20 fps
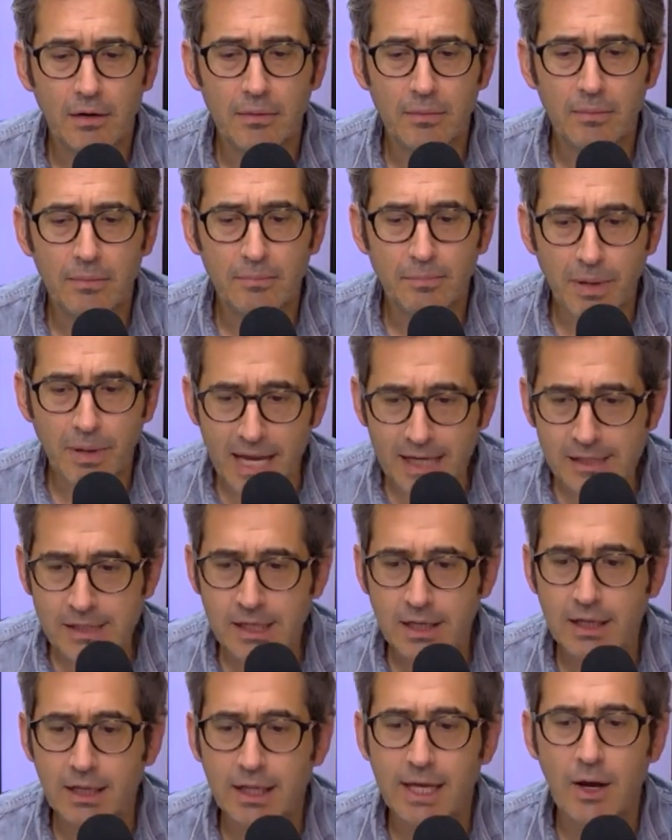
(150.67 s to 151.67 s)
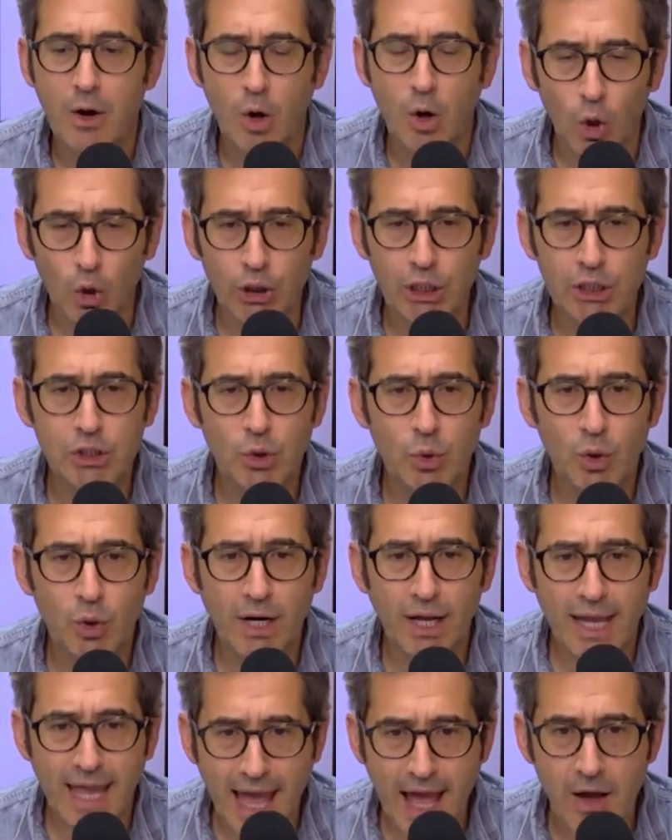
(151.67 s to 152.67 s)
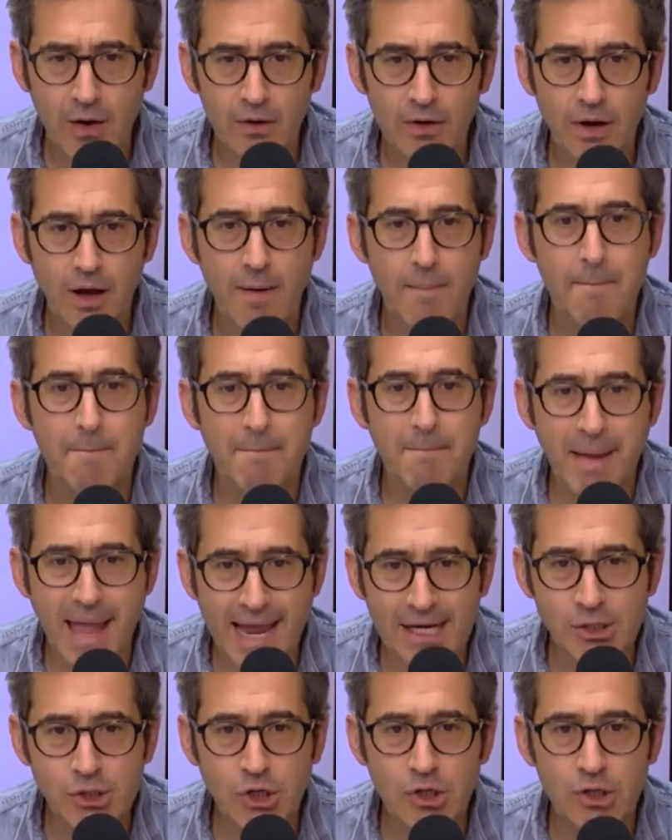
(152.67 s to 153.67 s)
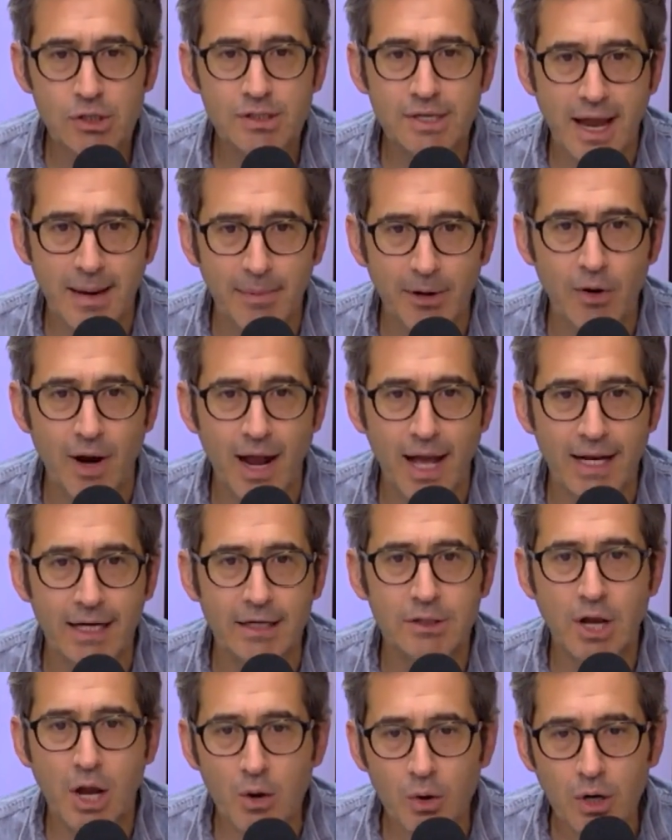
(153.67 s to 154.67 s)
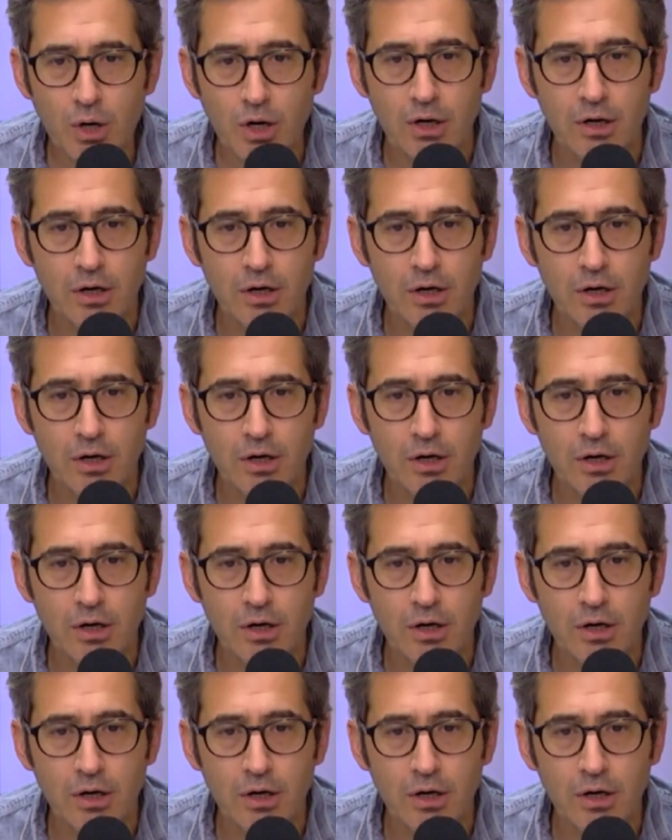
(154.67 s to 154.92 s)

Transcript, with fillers: basically holding to an account a major Democratic donor.